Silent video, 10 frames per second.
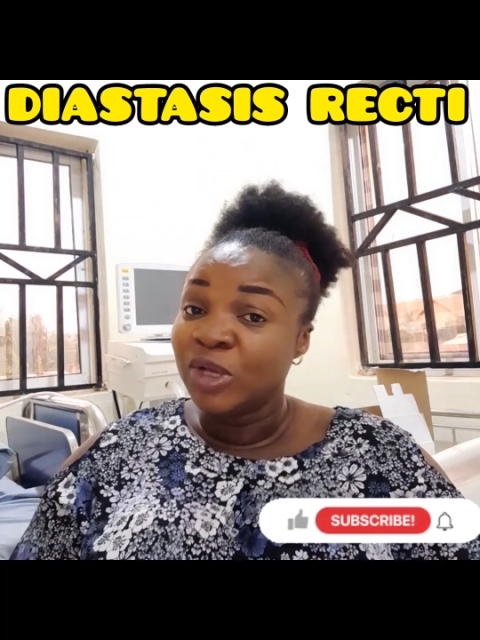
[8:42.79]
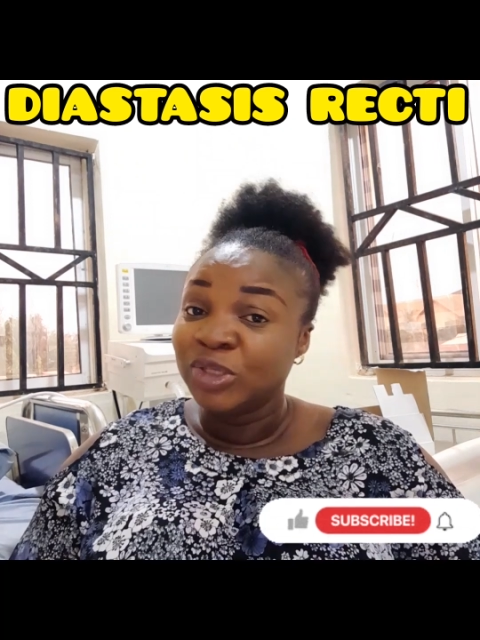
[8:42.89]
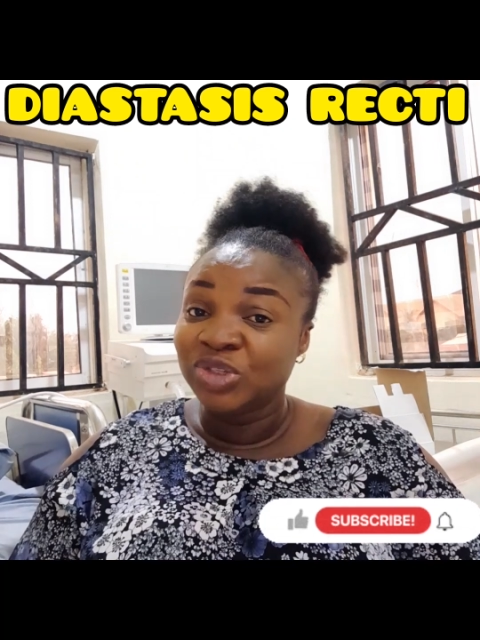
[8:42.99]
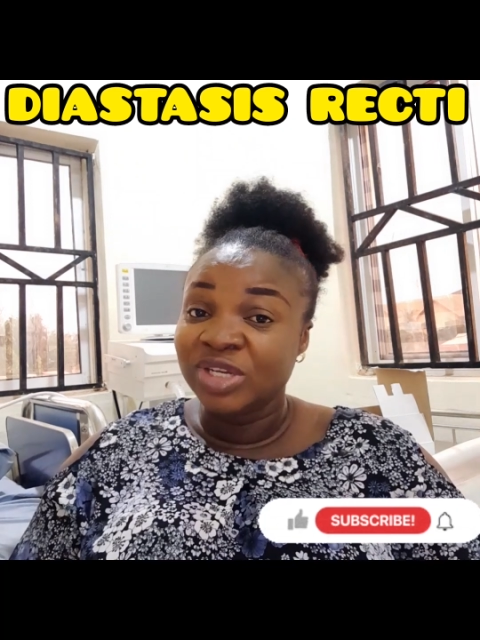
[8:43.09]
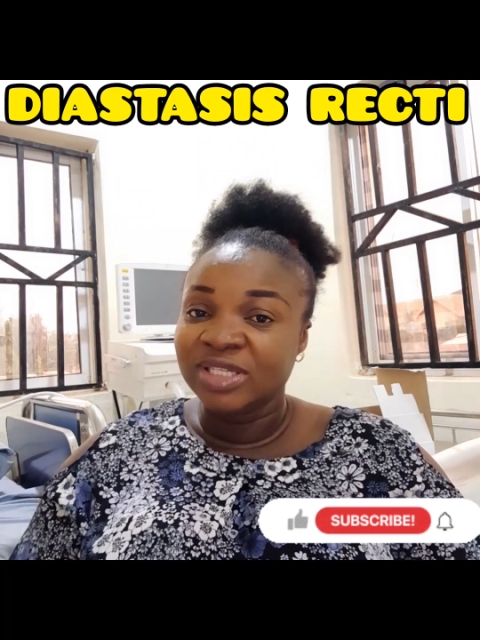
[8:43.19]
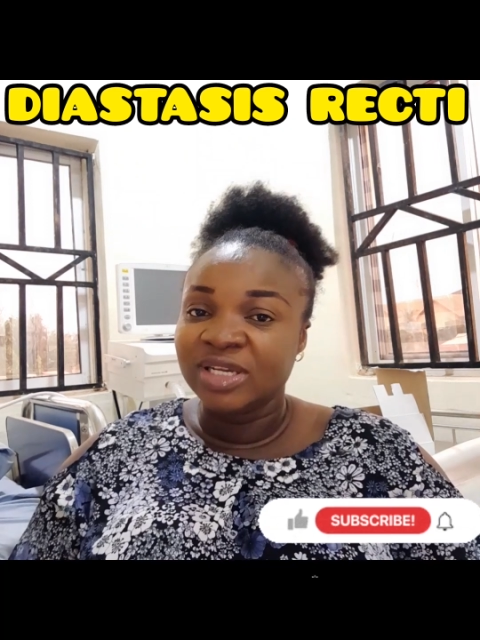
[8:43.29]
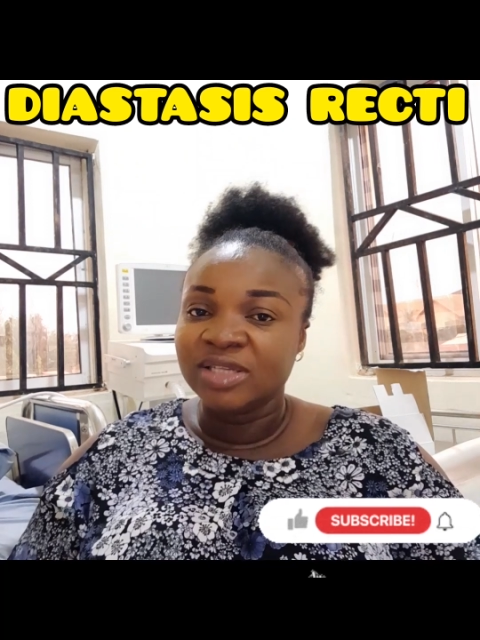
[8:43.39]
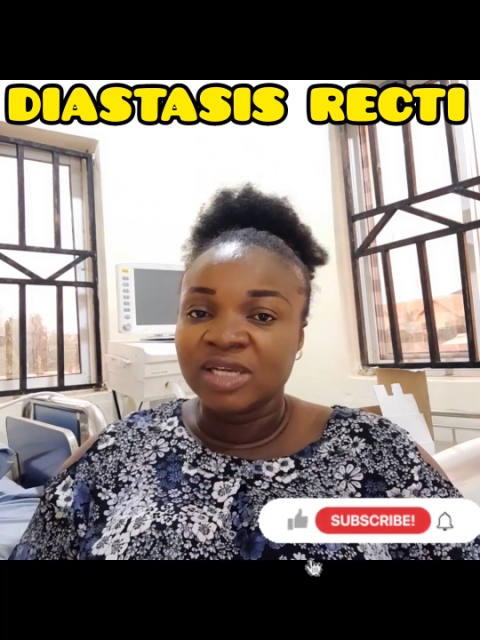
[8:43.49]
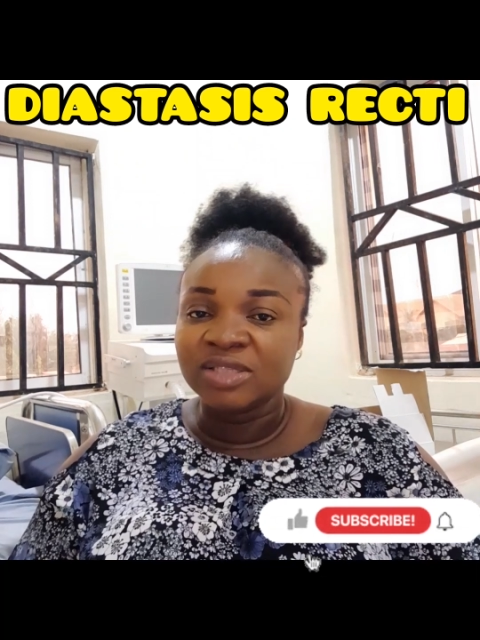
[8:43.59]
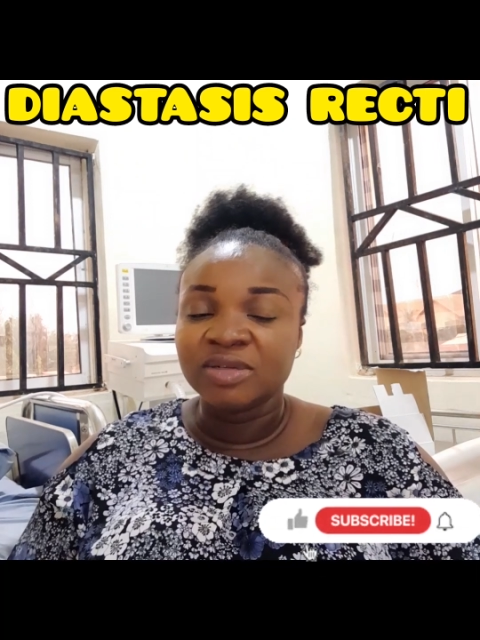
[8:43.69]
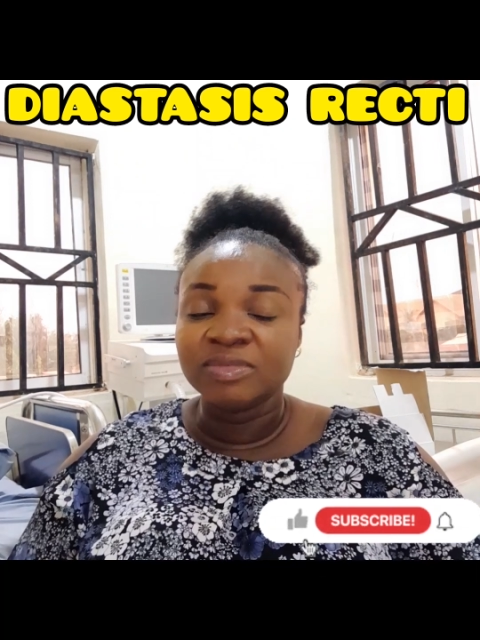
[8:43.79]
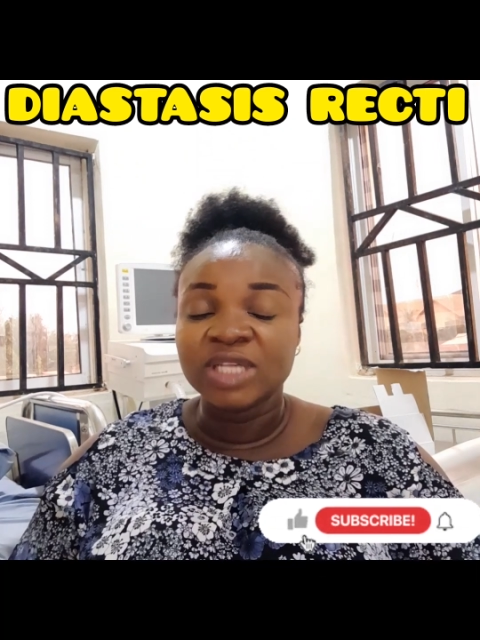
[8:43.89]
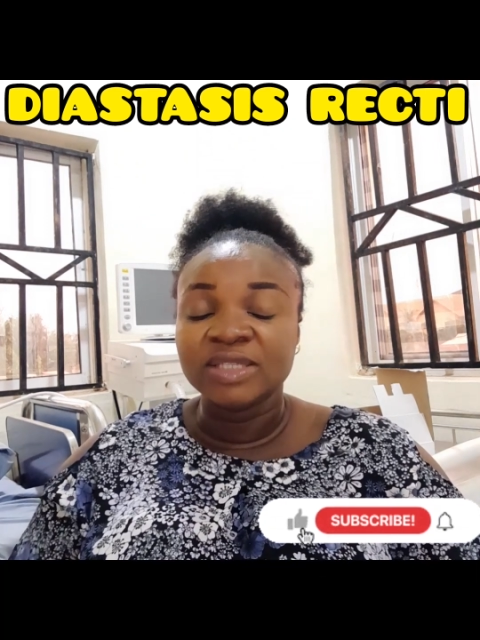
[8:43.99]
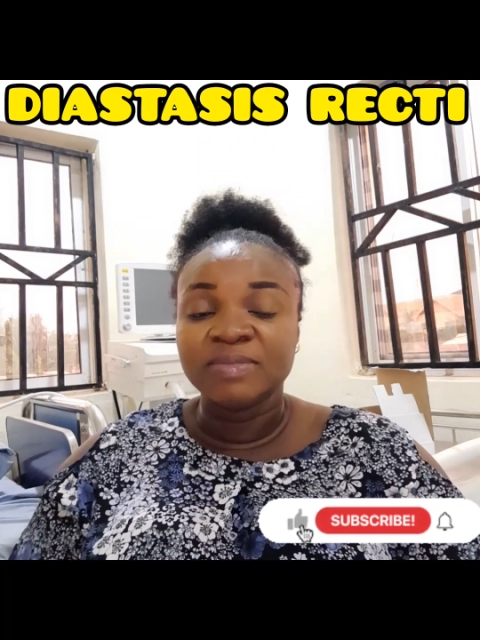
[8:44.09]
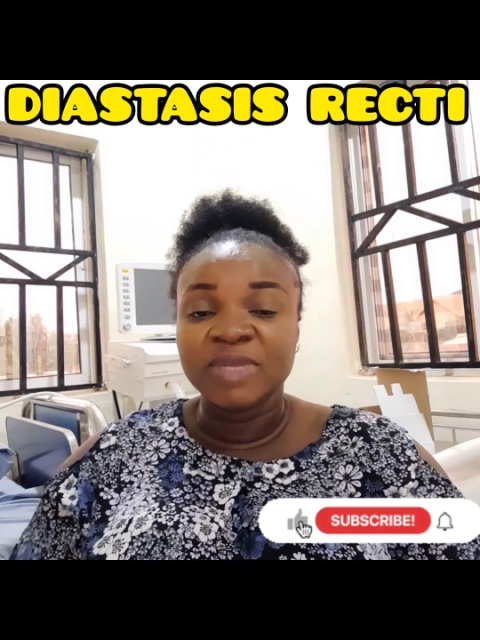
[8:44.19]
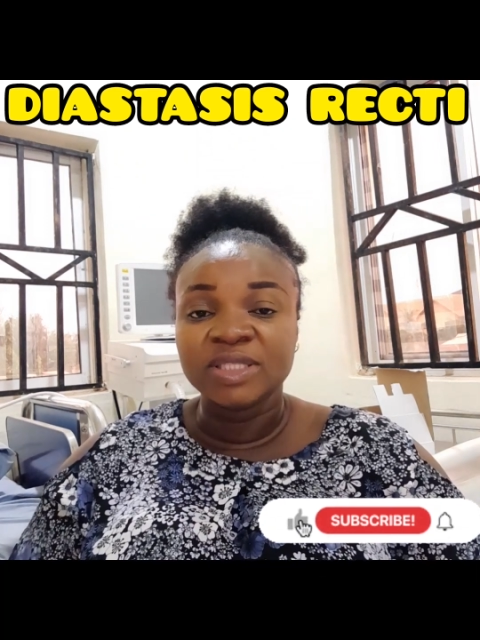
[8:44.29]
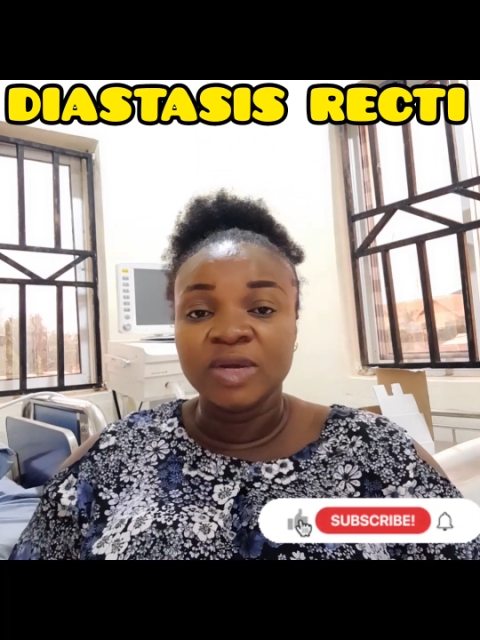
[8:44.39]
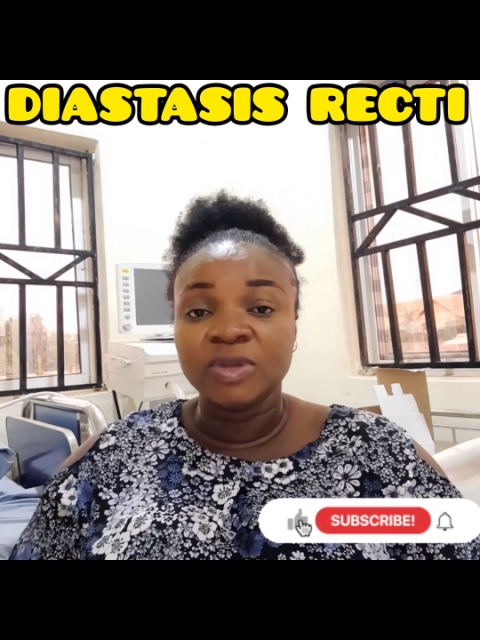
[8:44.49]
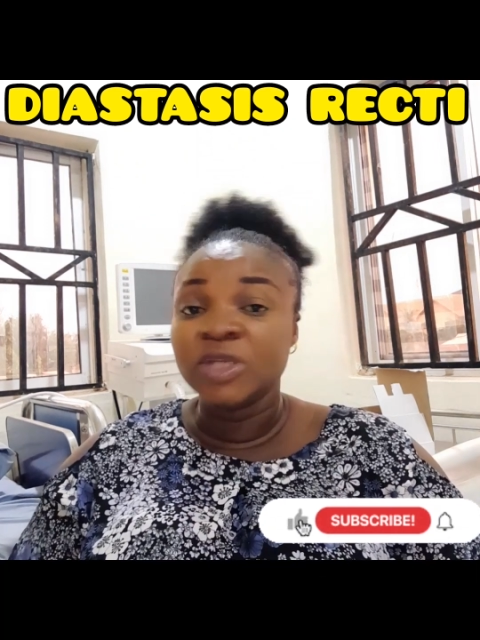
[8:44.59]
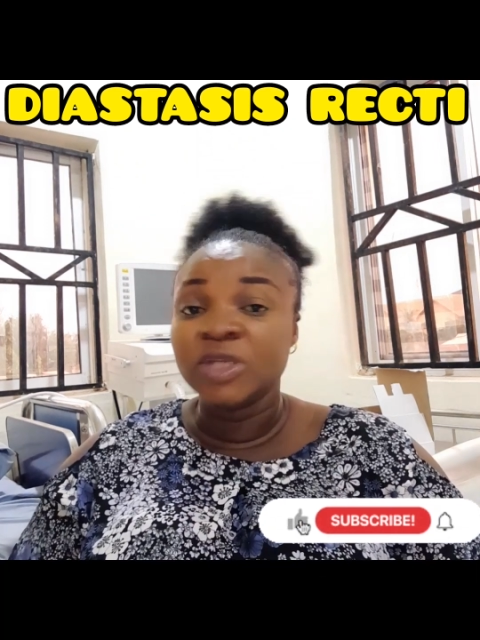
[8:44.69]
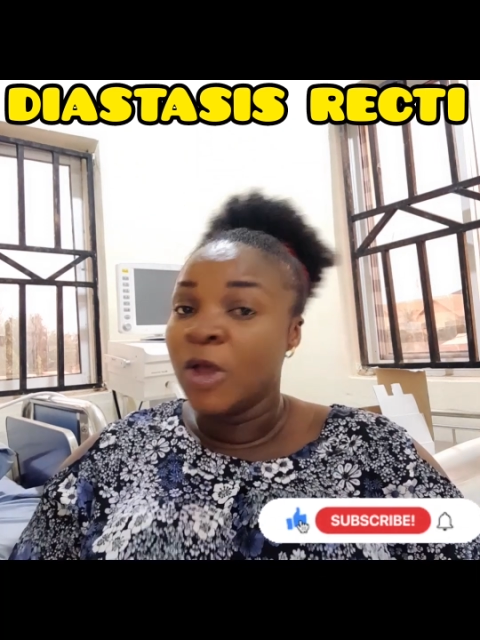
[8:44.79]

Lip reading: children's health, and sometimes men's health.